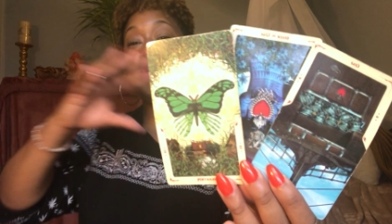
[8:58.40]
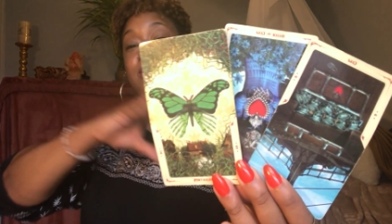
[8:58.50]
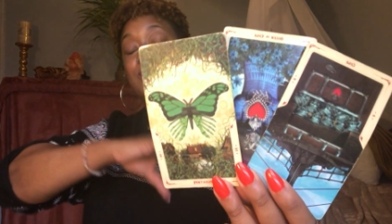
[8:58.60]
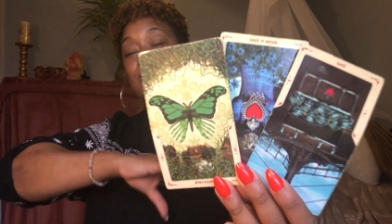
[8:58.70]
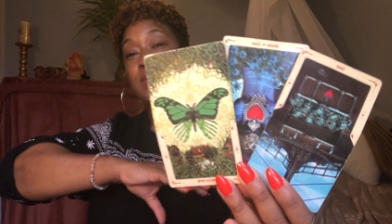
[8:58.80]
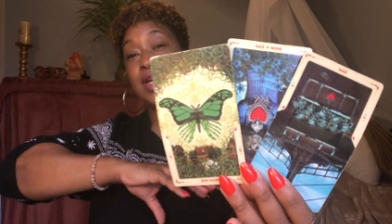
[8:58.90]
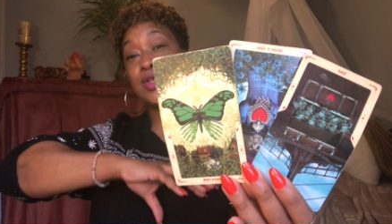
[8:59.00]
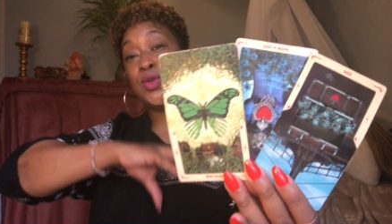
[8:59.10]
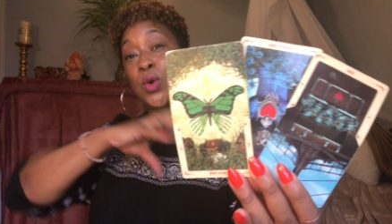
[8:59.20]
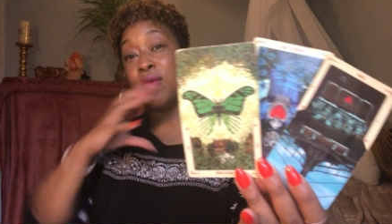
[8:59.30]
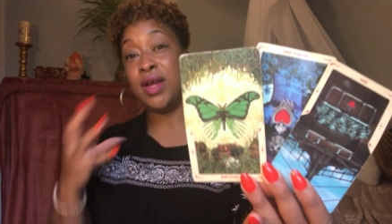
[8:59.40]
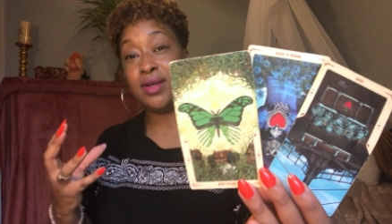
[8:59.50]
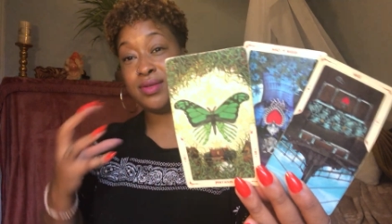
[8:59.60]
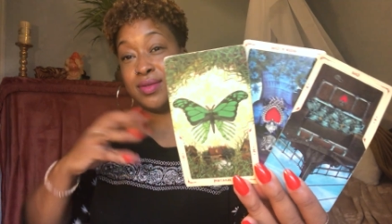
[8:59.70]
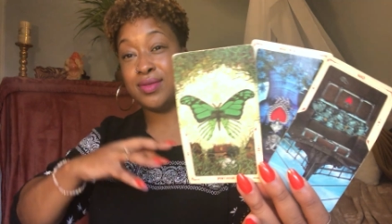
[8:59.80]
be
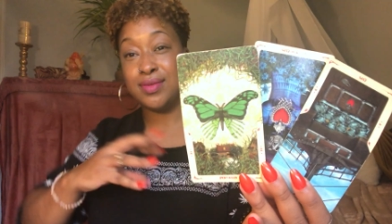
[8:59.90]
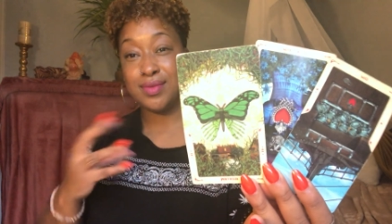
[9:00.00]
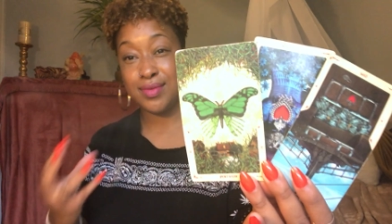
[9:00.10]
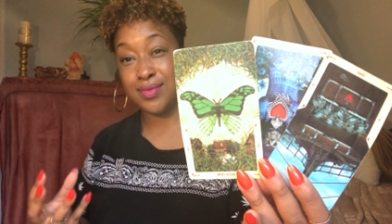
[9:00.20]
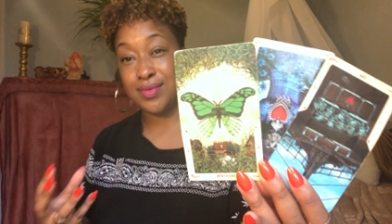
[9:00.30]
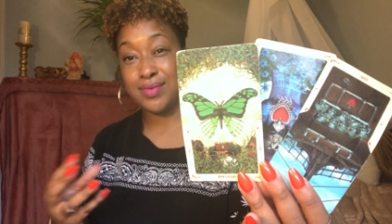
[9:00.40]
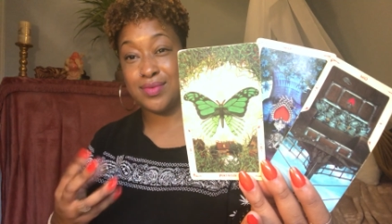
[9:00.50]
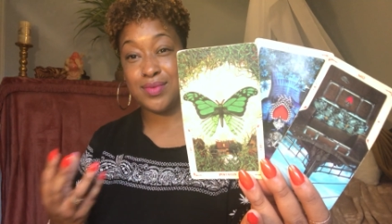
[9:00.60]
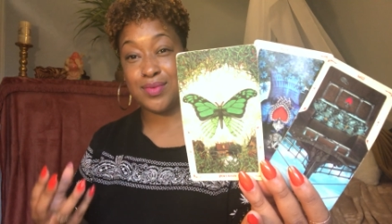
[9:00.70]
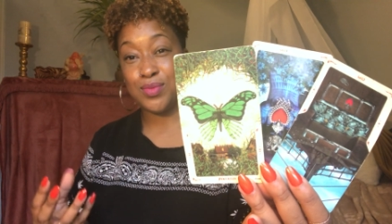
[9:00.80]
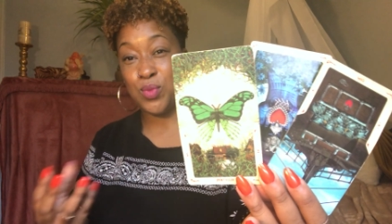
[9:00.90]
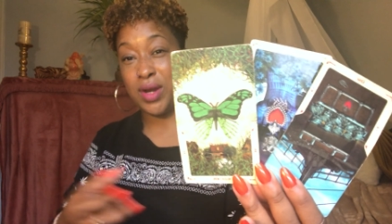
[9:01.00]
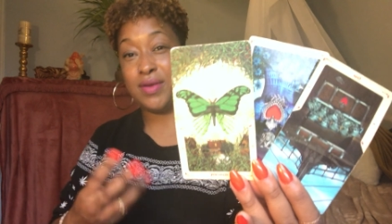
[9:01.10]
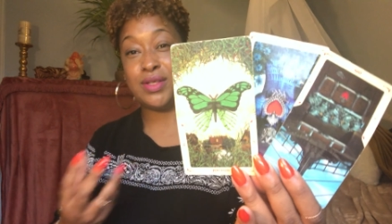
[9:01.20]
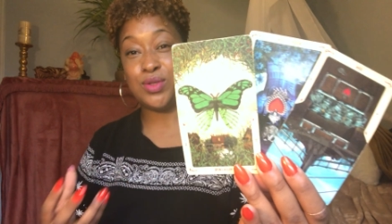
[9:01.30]
ignoring what
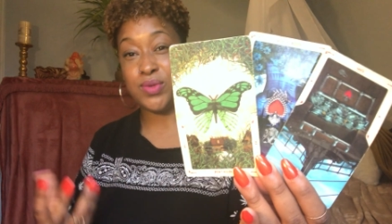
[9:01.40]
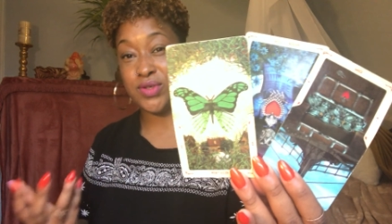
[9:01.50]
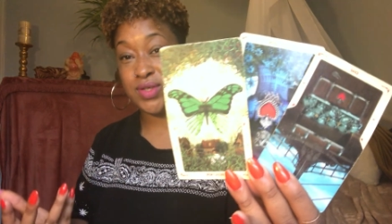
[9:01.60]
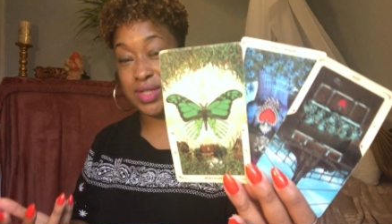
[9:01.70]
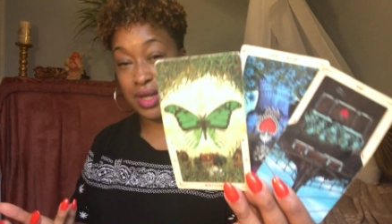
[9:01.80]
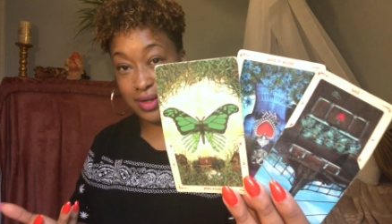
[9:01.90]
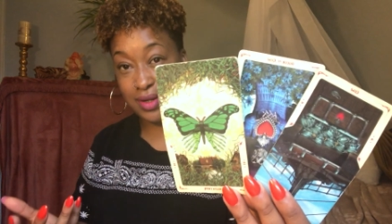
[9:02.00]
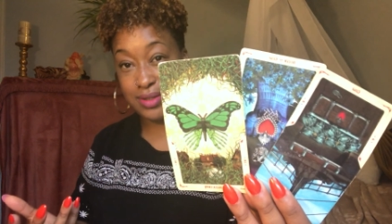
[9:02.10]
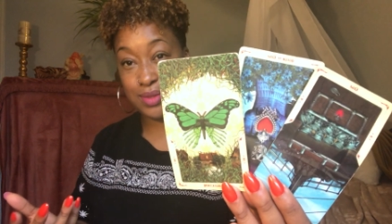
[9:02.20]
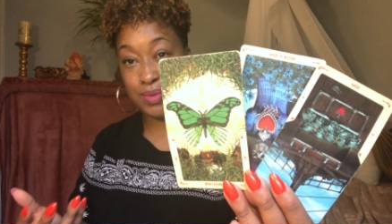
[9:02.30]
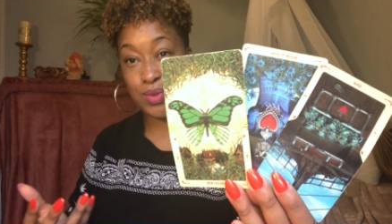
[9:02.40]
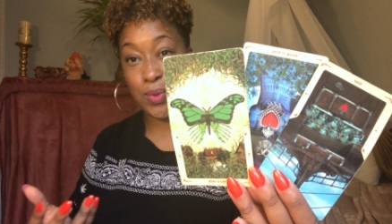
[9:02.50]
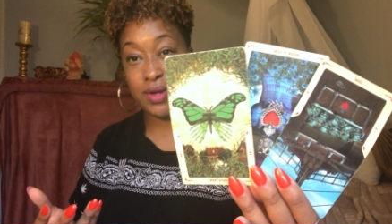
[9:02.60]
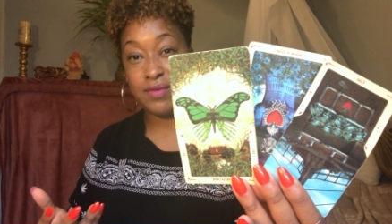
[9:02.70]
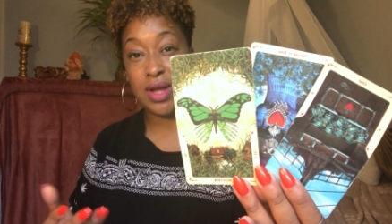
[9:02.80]
our intuition is telling us with the Queen of